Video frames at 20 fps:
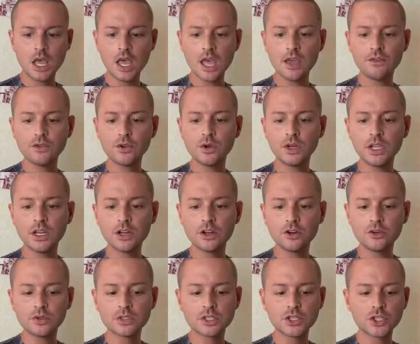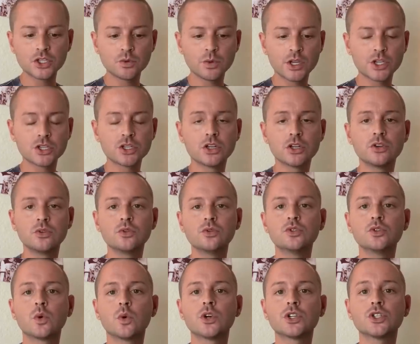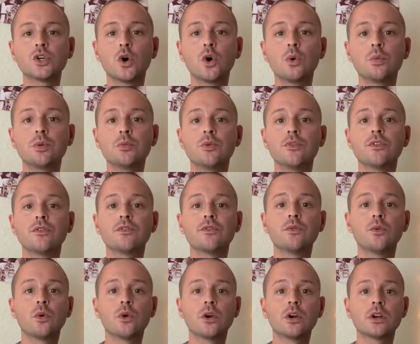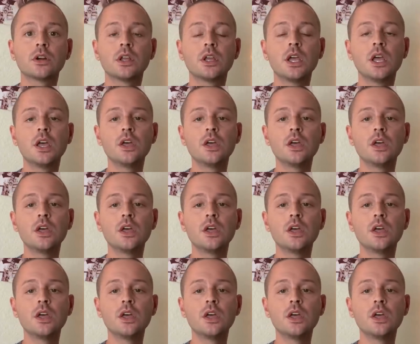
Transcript: If you need a new situation, a new door to open moving forward,